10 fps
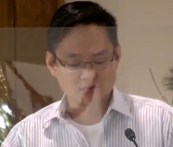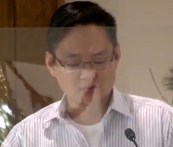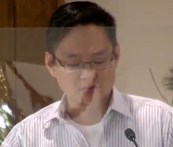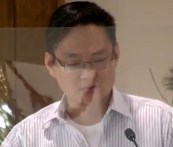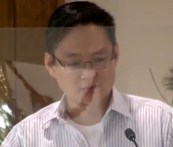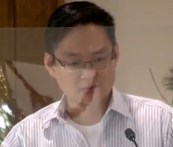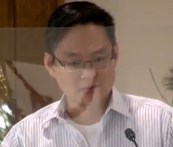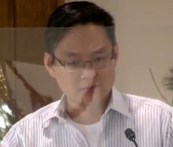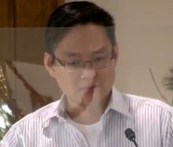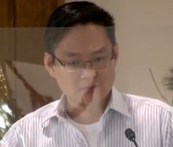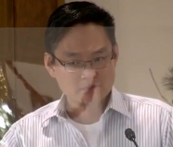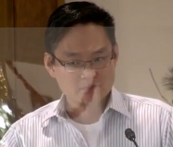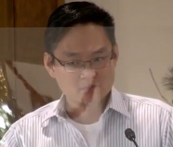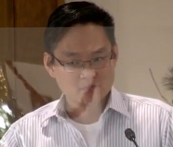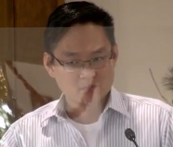
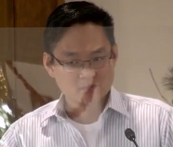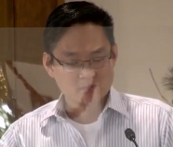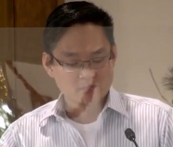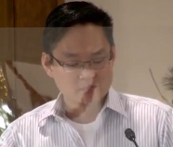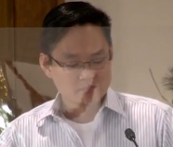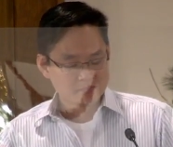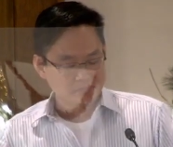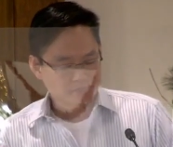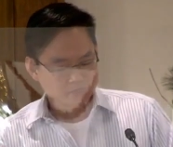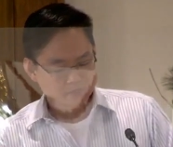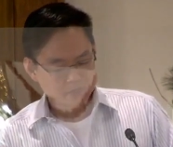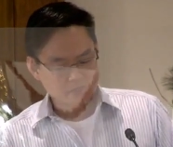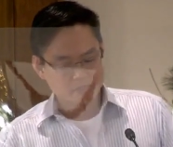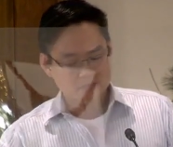No one is speaking in this clip.